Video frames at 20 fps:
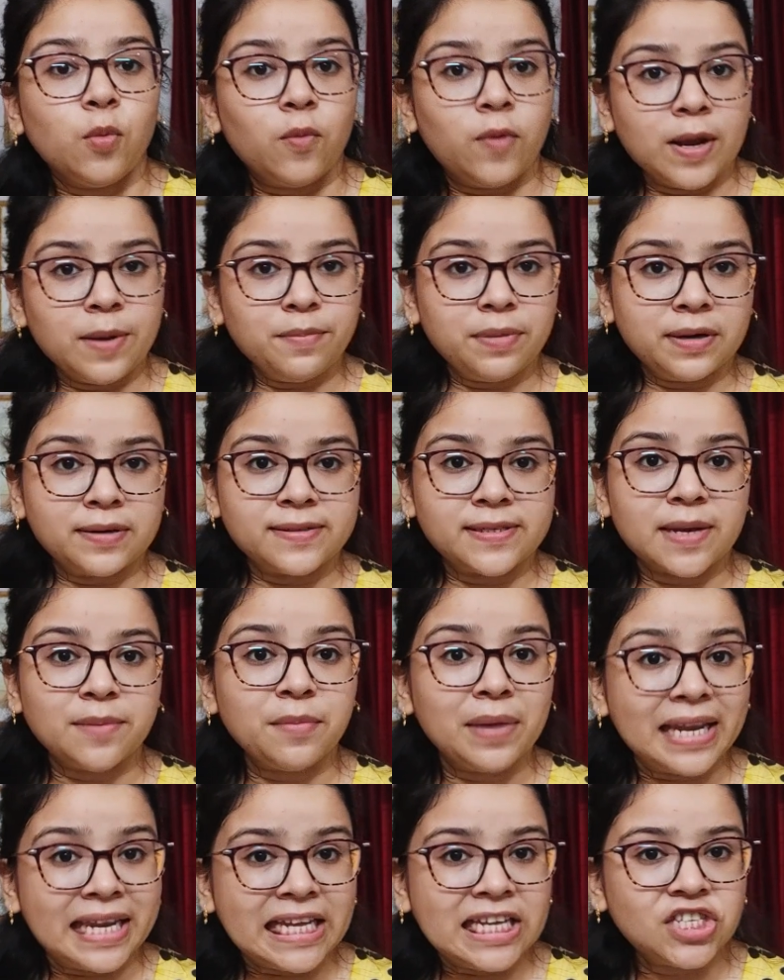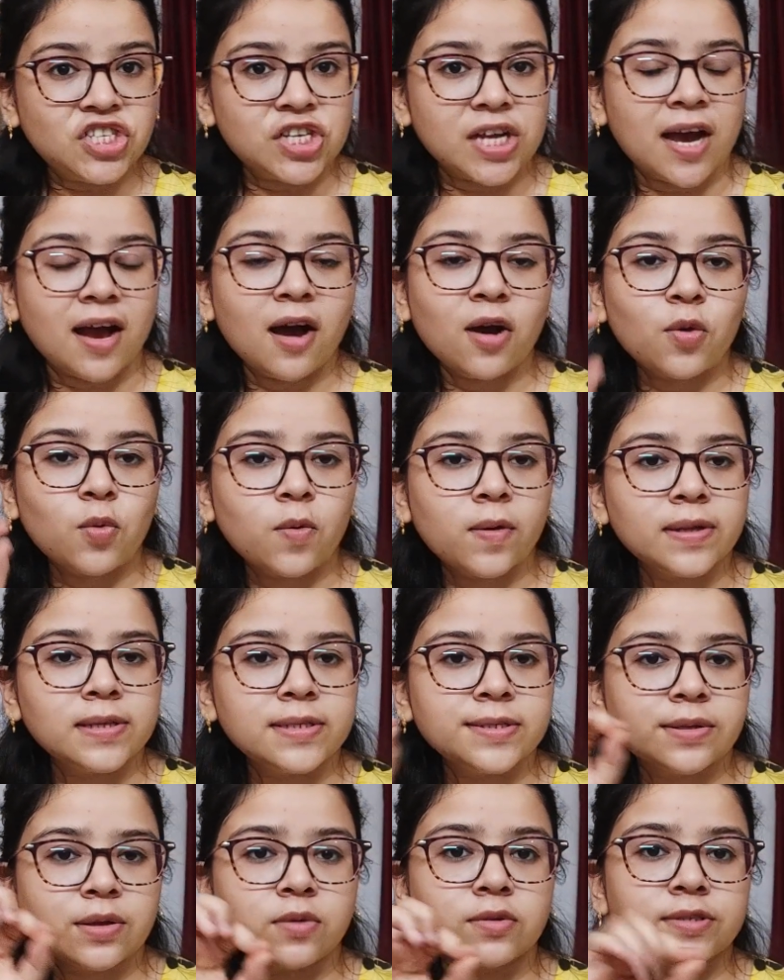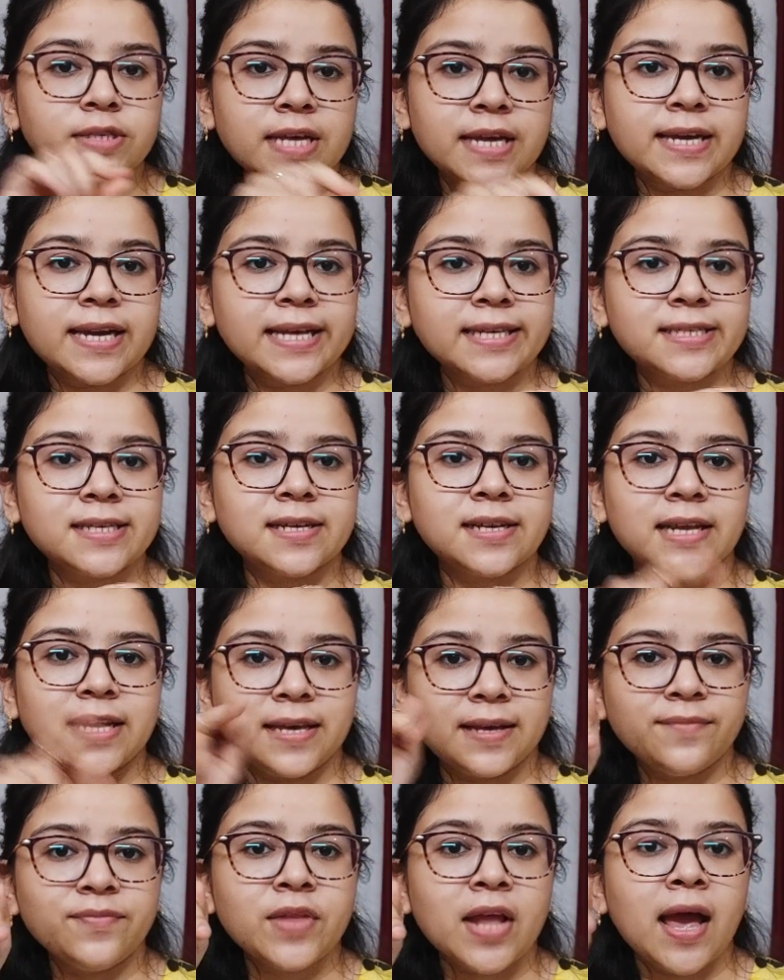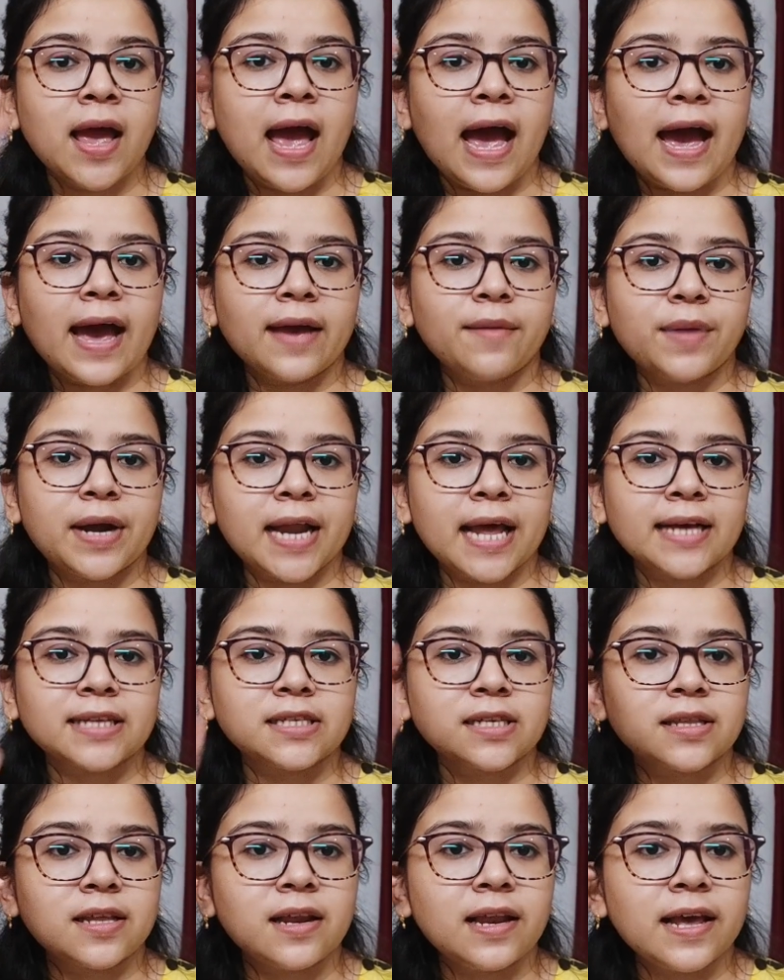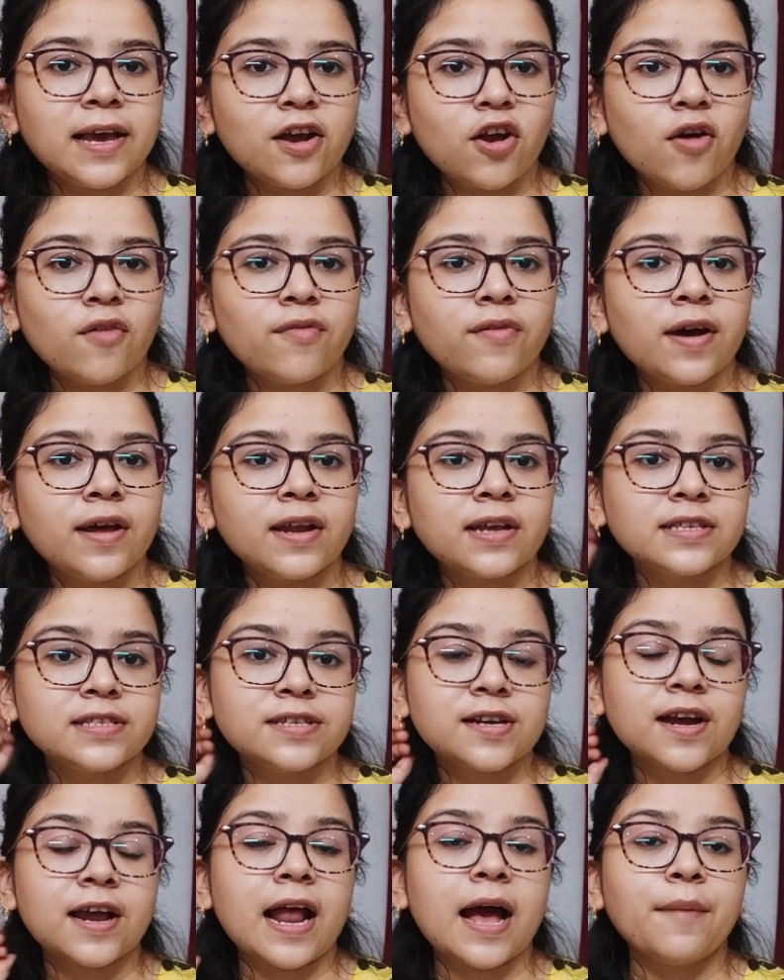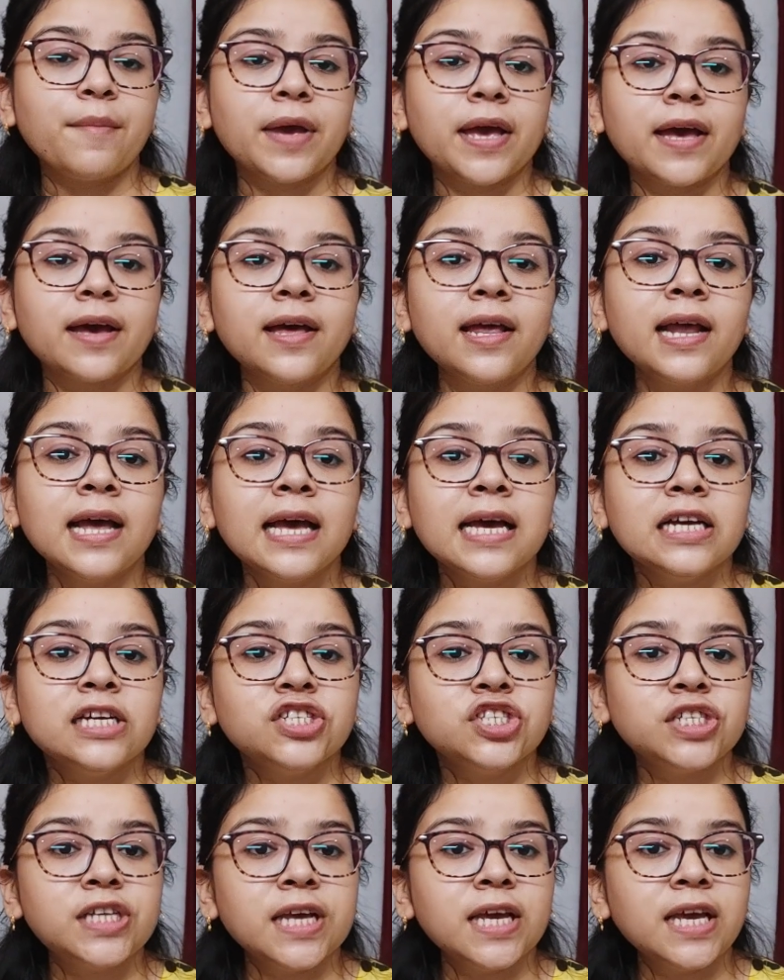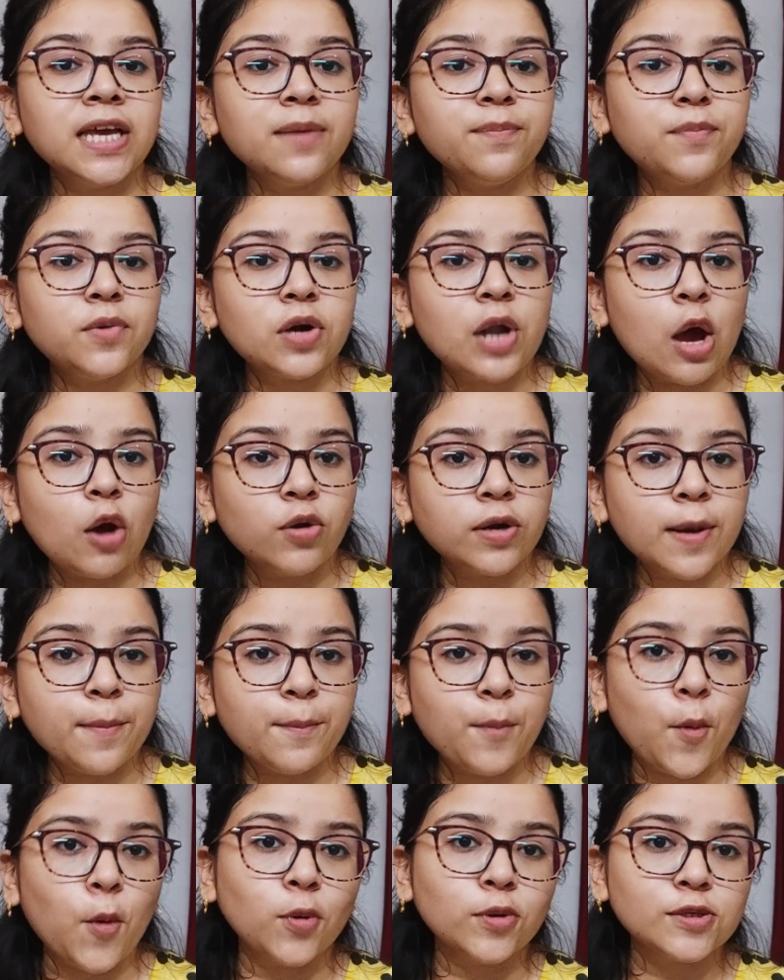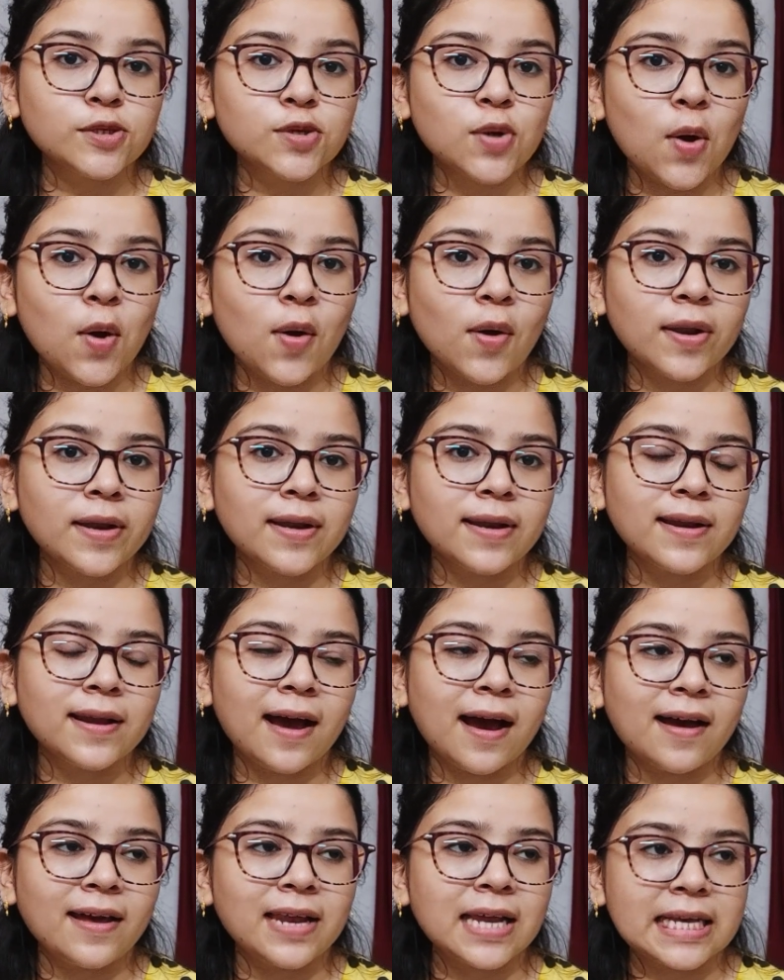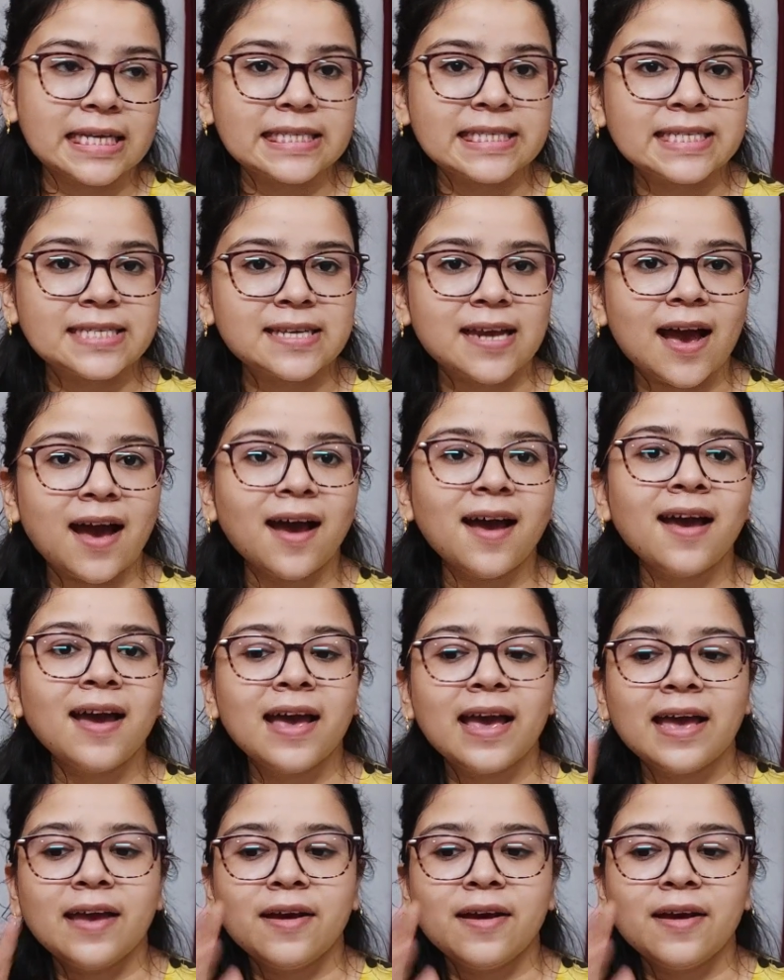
one person, Manisha Quills Notes and Destiny. I am attaching the link of her Instagram here. She put out a post on her Insta